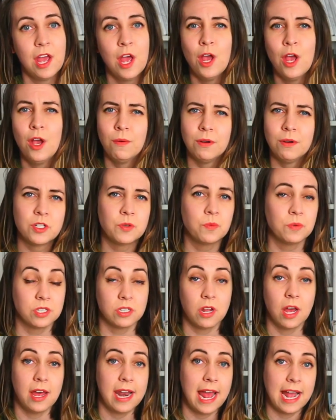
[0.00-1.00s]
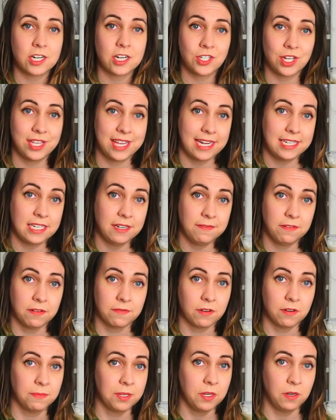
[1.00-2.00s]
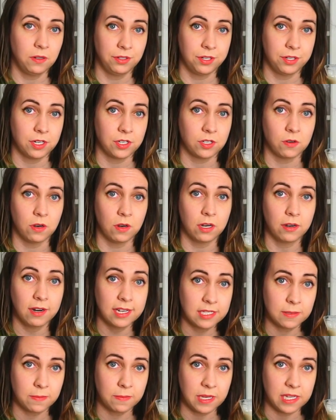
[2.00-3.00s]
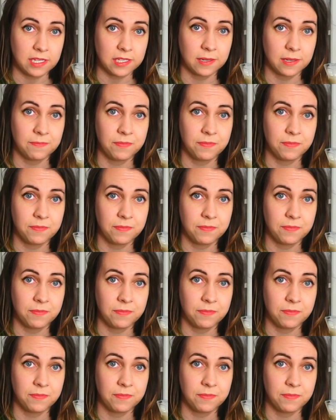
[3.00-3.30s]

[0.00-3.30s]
which was not actually that different from the older historic recipes,